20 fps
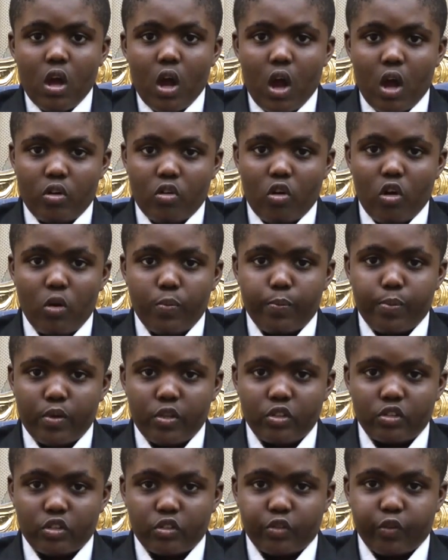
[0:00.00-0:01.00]
And all
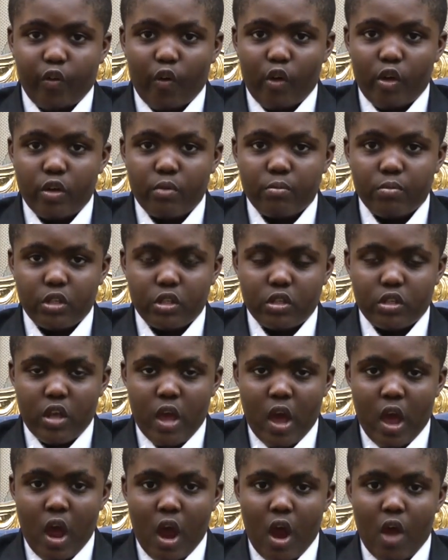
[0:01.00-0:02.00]
praise is for him in the
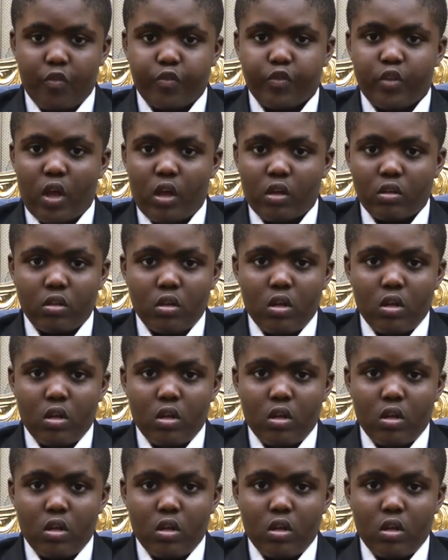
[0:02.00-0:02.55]
hereafter.